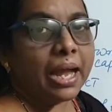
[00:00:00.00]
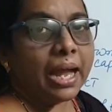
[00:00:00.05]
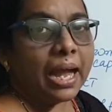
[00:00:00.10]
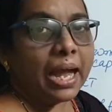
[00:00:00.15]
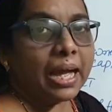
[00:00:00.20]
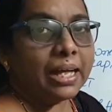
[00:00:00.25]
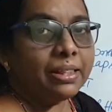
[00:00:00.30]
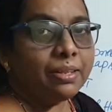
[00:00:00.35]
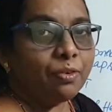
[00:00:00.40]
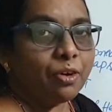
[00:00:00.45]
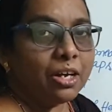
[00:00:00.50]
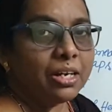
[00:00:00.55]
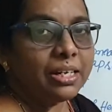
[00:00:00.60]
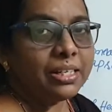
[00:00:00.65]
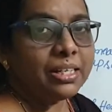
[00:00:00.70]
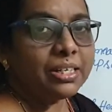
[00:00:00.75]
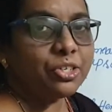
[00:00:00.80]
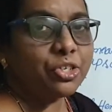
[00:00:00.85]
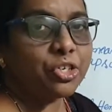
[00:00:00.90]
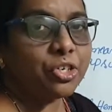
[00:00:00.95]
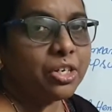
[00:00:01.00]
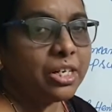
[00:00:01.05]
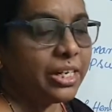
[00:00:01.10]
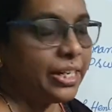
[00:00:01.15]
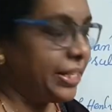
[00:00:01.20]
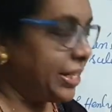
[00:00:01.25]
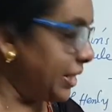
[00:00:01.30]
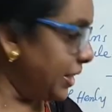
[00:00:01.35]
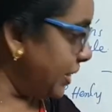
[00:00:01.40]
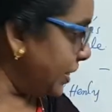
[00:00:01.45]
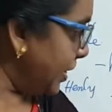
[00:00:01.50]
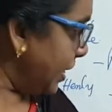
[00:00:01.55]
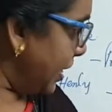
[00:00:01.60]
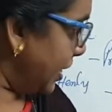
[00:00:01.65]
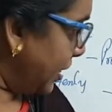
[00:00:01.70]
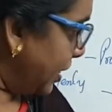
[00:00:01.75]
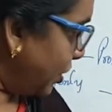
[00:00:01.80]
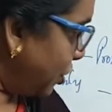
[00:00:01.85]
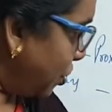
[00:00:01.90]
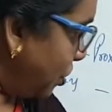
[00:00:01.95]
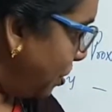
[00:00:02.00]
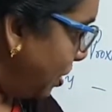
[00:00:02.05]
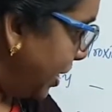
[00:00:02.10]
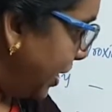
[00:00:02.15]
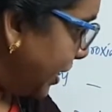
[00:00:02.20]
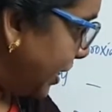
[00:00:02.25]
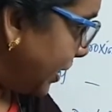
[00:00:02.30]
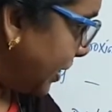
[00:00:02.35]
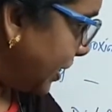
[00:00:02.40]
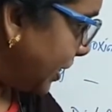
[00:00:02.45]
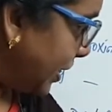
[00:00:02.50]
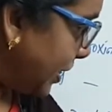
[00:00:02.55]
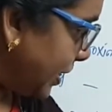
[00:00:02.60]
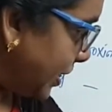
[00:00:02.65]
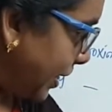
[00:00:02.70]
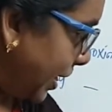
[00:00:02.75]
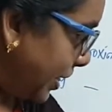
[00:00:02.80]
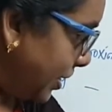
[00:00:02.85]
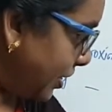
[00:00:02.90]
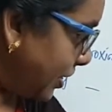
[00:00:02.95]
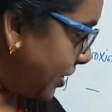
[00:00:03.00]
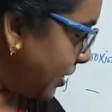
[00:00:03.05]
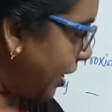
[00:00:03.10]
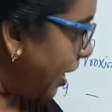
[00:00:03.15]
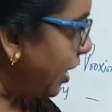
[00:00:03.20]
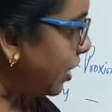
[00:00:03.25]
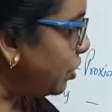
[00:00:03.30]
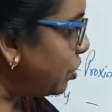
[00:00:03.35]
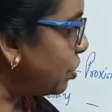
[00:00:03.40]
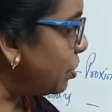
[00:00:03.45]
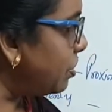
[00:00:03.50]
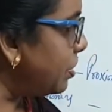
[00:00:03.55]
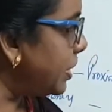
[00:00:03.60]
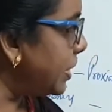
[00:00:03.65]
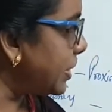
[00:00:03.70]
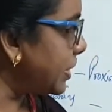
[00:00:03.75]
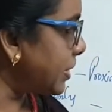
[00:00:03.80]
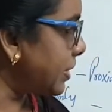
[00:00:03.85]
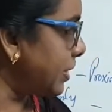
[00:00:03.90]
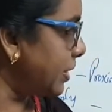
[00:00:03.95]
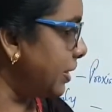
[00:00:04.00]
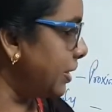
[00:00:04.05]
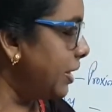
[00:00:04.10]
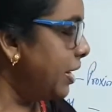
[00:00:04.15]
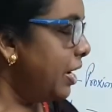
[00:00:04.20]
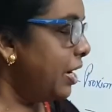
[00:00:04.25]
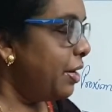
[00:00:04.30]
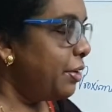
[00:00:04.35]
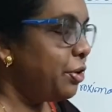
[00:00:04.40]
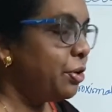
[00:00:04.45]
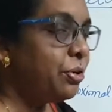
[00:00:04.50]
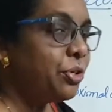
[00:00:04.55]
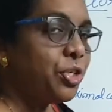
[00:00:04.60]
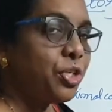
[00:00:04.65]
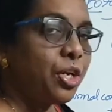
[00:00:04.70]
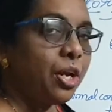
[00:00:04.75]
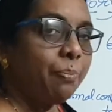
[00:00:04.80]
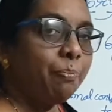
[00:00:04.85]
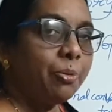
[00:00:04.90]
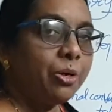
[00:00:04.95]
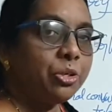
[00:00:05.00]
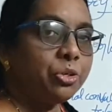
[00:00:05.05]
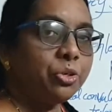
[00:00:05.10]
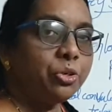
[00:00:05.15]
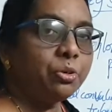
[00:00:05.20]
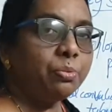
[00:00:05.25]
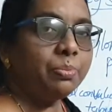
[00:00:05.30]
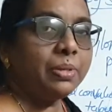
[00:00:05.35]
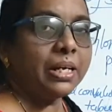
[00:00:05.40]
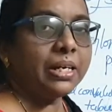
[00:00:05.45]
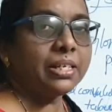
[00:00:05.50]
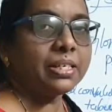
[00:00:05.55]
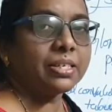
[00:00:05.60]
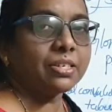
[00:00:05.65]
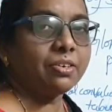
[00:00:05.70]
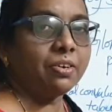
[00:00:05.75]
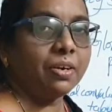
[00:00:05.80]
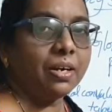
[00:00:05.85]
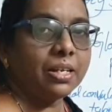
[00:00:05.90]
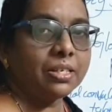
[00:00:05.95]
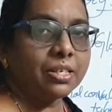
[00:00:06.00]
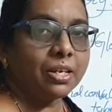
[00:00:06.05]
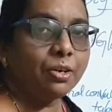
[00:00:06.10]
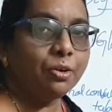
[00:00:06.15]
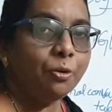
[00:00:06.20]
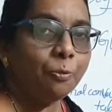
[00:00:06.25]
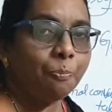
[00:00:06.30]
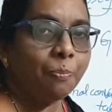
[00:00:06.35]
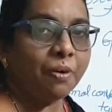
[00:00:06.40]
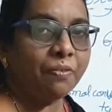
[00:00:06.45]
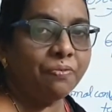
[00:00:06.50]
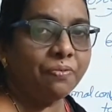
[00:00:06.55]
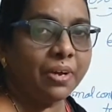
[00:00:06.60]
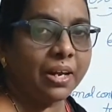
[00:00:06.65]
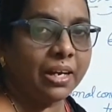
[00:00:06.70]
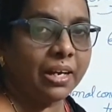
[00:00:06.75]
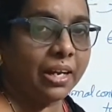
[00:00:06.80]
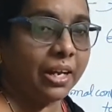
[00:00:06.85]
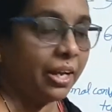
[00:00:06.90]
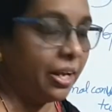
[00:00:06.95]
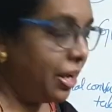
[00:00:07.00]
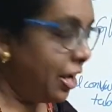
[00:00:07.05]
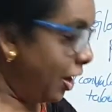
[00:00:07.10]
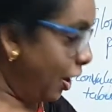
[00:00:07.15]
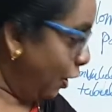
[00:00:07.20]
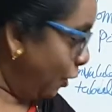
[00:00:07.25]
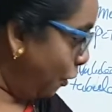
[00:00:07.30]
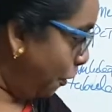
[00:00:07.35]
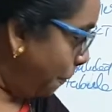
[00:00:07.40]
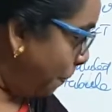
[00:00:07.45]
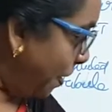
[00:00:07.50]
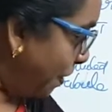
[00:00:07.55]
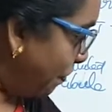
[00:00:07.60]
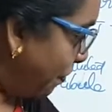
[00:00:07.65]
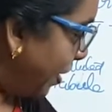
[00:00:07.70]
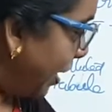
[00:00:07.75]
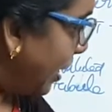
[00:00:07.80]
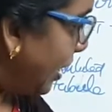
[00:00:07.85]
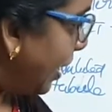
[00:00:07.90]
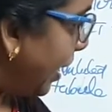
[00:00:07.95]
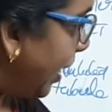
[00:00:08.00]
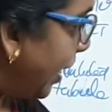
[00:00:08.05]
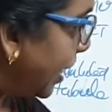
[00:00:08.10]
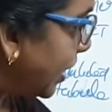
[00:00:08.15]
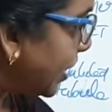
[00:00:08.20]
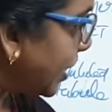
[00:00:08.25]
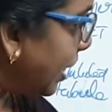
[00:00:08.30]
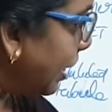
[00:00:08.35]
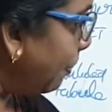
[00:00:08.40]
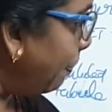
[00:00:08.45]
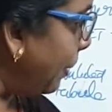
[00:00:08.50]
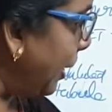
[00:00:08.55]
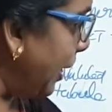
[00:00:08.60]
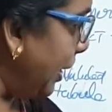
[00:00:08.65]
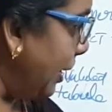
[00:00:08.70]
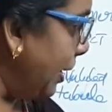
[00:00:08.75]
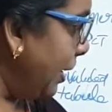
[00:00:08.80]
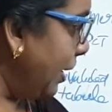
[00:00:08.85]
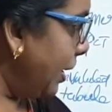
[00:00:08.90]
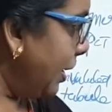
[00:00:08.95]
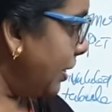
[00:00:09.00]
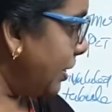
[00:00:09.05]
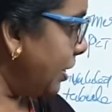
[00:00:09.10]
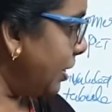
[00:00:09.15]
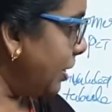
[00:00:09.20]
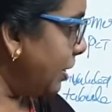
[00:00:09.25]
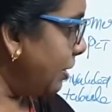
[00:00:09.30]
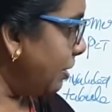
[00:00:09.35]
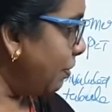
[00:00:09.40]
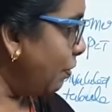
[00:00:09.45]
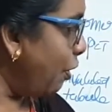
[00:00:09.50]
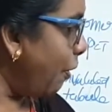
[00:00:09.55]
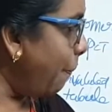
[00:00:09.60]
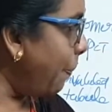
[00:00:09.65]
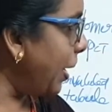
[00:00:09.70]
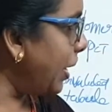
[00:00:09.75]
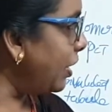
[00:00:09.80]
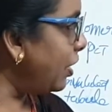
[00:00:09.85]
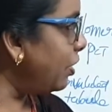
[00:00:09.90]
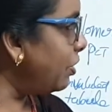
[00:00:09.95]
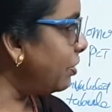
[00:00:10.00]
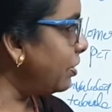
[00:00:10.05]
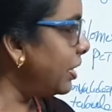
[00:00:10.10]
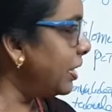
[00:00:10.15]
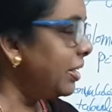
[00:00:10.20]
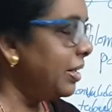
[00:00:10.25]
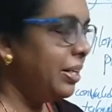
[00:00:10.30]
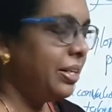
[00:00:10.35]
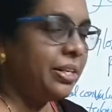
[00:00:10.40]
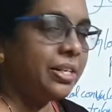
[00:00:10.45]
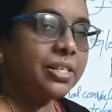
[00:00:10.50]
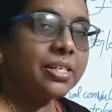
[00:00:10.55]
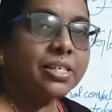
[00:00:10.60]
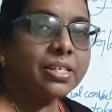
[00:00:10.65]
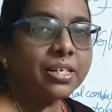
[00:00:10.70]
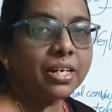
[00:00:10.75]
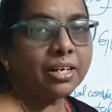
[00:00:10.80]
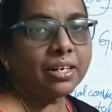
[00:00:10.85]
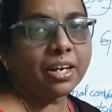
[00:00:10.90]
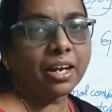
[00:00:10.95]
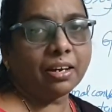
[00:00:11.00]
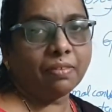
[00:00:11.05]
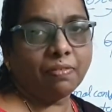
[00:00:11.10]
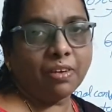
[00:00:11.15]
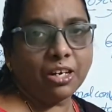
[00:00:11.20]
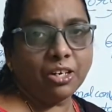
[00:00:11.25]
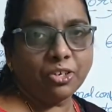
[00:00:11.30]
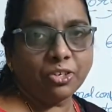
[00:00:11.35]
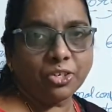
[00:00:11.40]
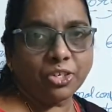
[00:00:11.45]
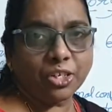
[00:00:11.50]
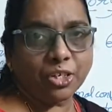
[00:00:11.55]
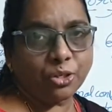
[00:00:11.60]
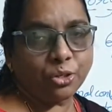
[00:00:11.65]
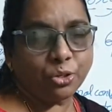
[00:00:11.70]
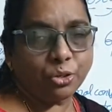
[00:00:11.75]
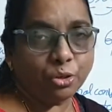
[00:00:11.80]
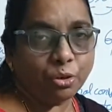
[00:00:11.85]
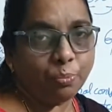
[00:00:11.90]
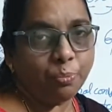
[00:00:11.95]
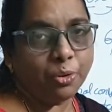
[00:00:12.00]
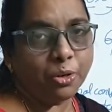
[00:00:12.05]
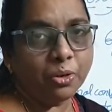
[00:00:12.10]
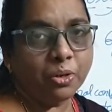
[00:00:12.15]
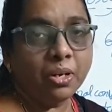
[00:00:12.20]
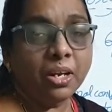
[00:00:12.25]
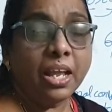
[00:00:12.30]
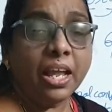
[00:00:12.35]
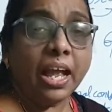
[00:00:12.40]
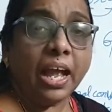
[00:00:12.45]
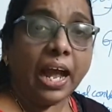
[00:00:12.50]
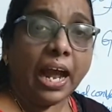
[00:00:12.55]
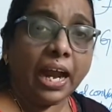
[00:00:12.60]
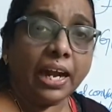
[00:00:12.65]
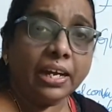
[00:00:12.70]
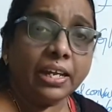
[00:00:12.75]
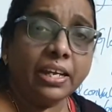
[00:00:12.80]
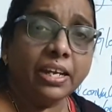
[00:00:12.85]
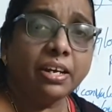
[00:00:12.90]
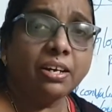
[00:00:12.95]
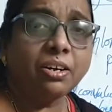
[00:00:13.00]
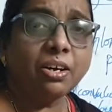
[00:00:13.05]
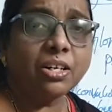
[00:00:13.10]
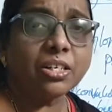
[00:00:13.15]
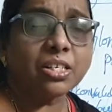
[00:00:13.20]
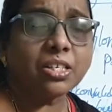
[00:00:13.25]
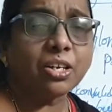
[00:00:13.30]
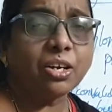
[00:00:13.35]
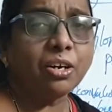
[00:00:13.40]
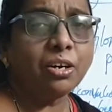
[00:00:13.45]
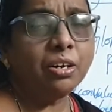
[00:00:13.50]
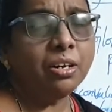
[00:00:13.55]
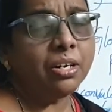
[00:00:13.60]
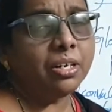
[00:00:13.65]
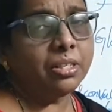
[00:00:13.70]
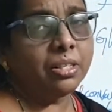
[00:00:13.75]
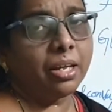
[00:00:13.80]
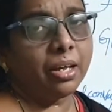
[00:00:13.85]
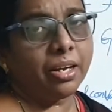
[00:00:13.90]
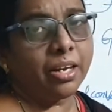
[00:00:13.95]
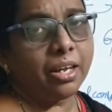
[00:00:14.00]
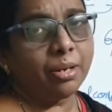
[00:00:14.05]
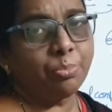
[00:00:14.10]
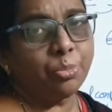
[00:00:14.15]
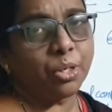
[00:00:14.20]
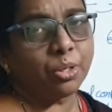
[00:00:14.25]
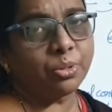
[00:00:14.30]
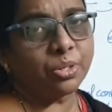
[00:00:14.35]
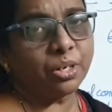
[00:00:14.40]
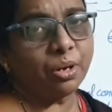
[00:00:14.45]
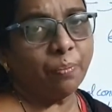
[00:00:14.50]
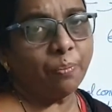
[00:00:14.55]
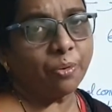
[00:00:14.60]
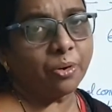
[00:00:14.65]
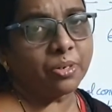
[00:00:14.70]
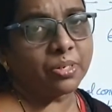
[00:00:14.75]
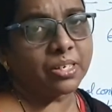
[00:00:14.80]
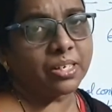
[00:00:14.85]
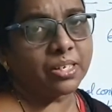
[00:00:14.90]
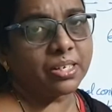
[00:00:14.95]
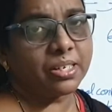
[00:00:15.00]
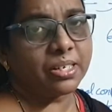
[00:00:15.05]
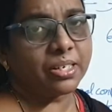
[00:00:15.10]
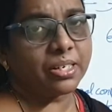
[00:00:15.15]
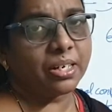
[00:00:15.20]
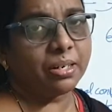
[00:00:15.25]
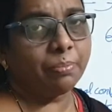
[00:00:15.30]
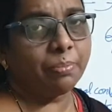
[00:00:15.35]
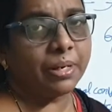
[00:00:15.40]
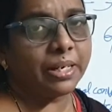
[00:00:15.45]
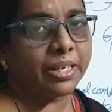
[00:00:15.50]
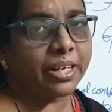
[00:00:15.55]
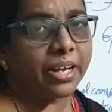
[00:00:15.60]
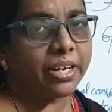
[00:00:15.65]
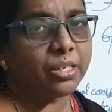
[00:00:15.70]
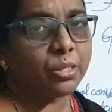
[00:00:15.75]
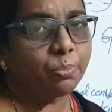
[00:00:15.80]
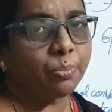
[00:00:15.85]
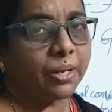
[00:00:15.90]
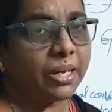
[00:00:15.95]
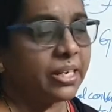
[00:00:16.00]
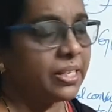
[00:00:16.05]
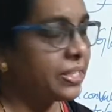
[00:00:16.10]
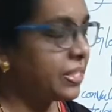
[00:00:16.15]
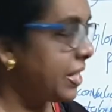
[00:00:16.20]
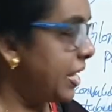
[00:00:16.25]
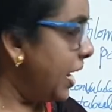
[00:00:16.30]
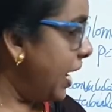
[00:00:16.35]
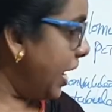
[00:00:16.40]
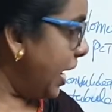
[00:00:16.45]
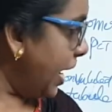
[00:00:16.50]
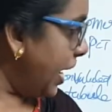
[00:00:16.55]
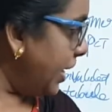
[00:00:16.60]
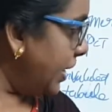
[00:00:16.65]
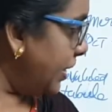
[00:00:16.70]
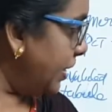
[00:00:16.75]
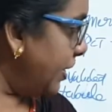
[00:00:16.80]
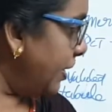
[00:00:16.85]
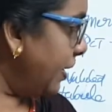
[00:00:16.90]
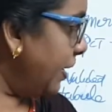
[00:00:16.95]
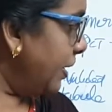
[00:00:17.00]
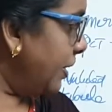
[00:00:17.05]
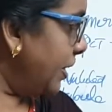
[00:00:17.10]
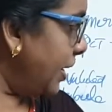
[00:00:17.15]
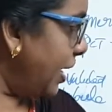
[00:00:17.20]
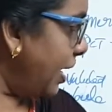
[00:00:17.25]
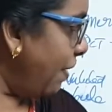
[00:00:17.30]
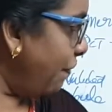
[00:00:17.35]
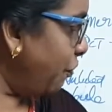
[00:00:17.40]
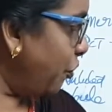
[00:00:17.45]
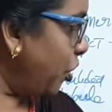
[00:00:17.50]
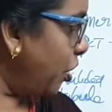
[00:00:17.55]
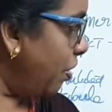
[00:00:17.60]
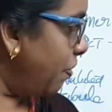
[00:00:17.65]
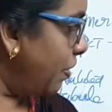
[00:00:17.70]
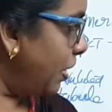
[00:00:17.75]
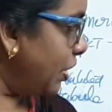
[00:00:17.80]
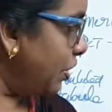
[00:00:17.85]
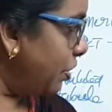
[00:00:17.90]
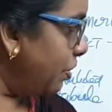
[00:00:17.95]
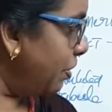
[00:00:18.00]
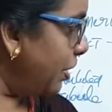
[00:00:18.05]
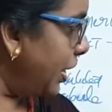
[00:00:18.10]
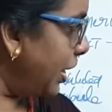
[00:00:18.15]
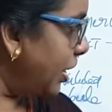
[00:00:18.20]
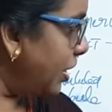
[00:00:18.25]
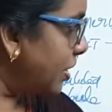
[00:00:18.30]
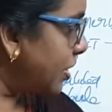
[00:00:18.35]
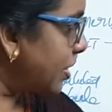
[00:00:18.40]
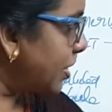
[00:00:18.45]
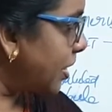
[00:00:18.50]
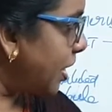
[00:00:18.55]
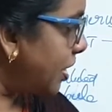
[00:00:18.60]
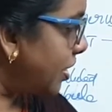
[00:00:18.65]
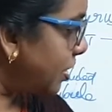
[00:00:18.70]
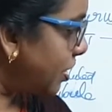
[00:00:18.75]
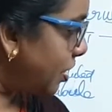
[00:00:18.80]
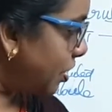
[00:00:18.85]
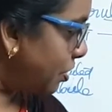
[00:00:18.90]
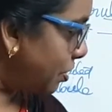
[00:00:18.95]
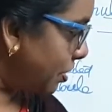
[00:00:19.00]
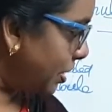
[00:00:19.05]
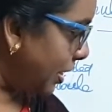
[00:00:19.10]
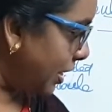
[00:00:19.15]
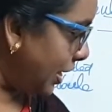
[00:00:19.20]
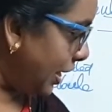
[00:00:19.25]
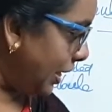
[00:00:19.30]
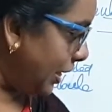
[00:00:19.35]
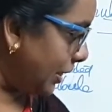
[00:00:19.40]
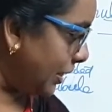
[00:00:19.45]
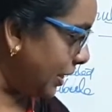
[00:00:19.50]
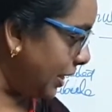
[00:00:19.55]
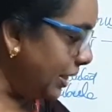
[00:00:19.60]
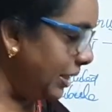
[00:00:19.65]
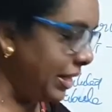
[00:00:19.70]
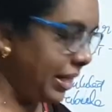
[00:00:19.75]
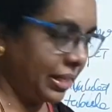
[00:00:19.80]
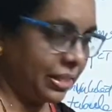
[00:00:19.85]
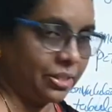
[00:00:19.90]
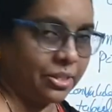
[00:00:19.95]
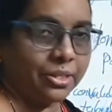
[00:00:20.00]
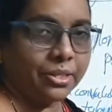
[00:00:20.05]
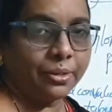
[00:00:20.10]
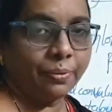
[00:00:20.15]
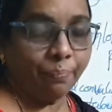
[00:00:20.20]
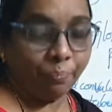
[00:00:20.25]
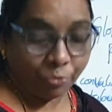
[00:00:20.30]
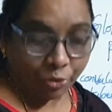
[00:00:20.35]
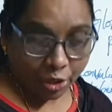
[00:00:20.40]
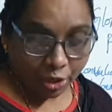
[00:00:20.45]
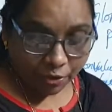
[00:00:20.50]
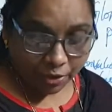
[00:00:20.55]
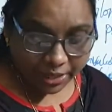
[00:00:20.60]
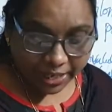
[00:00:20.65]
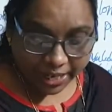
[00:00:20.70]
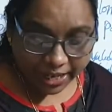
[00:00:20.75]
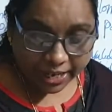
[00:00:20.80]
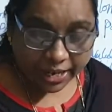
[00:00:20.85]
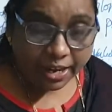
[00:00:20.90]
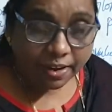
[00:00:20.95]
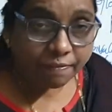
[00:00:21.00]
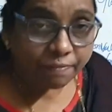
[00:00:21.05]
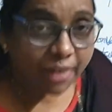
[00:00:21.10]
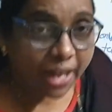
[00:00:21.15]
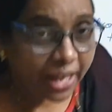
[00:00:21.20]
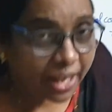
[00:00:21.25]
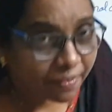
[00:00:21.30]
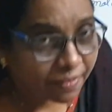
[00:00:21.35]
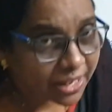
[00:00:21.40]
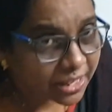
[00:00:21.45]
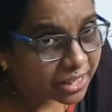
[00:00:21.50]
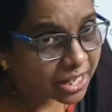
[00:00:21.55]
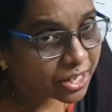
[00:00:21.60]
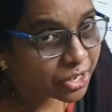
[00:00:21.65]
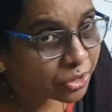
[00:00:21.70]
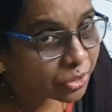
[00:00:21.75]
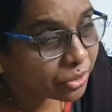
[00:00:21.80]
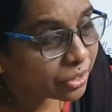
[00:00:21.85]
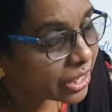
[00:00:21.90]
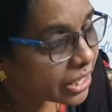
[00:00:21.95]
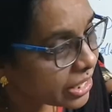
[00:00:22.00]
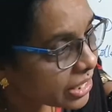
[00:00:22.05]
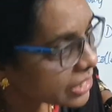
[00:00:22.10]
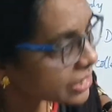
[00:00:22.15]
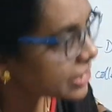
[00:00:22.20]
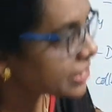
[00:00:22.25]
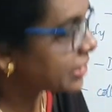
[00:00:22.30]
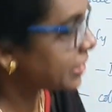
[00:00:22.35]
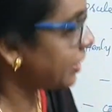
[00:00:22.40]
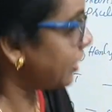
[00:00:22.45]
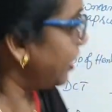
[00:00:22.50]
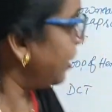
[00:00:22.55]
And only the 2 liters, the 2 liters are sent into this U-shaped tube that is called as a loop of Henle. Loop of Henle, it will be open into the distal convoluted tubule, and here also the reabsorption process it will be takes place, and the leftover urine sends into the collecting duct. Okay, whenever the urine is